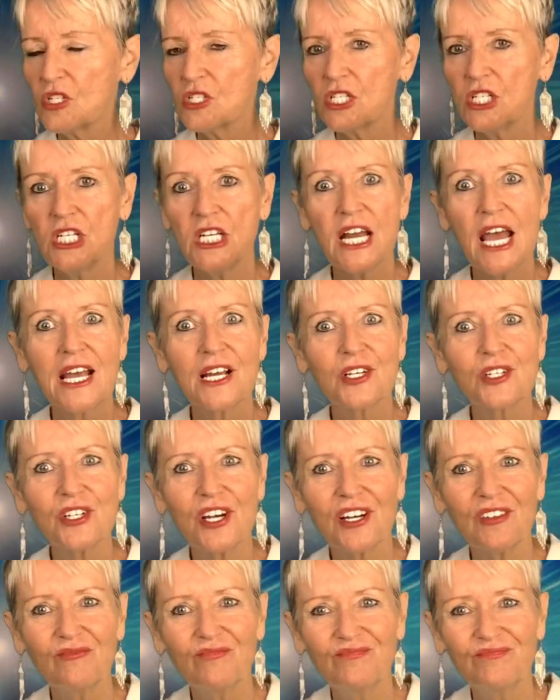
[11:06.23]
nectar
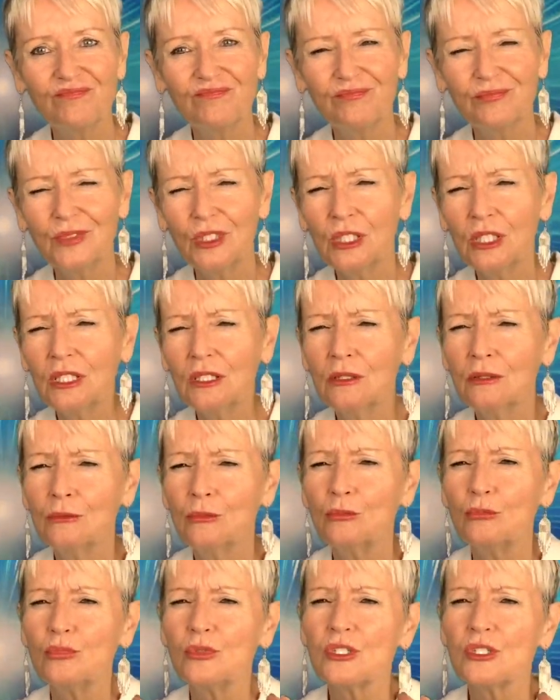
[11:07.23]
oh,